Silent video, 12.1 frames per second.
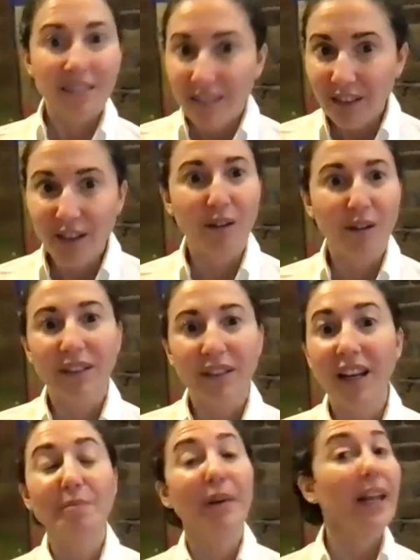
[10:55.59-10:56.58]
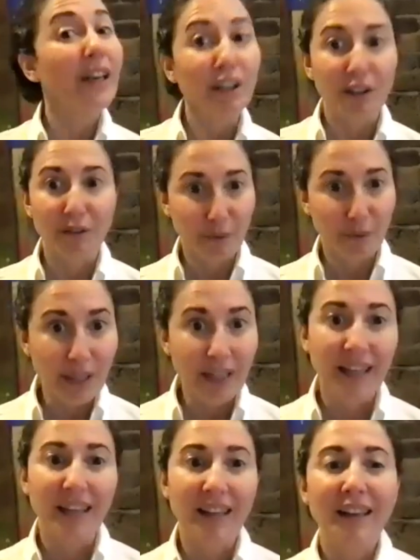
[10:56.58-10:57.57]
you know, the less millennial,
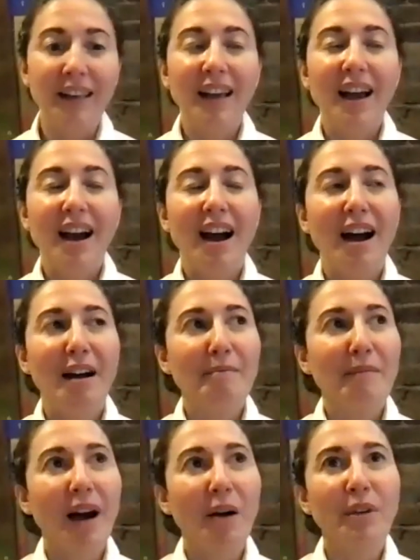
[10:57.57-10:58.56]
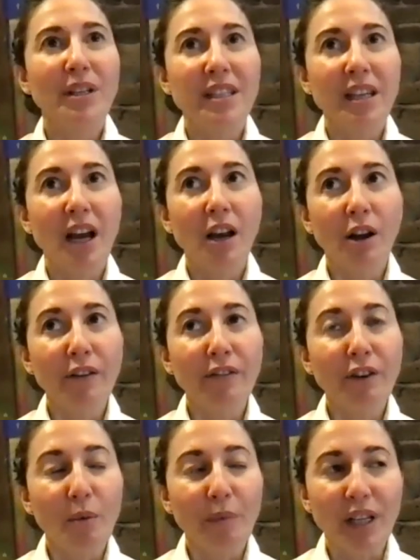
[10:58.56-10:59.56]
really. And we see a lot of
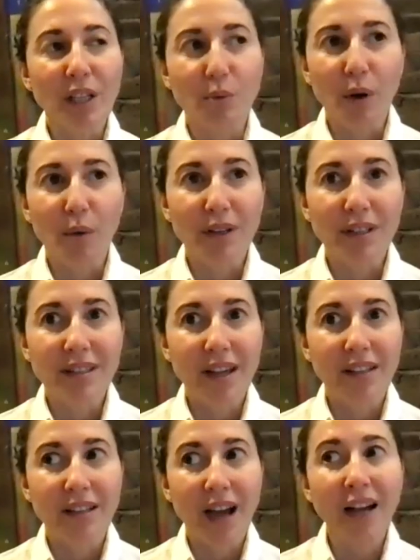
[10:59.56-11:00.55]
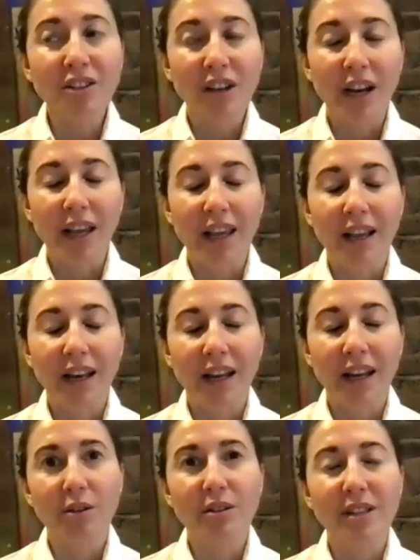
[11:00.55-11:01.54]
companies where we said, actually,
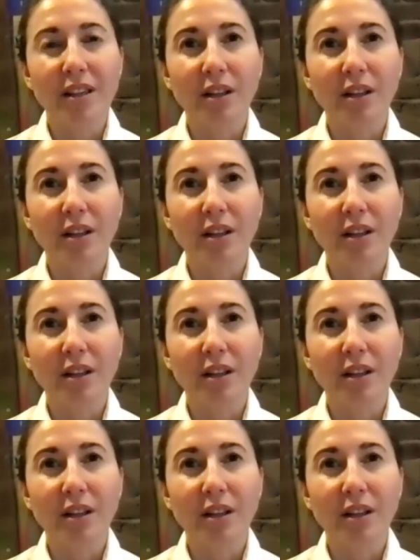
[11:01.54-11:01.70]
like you said,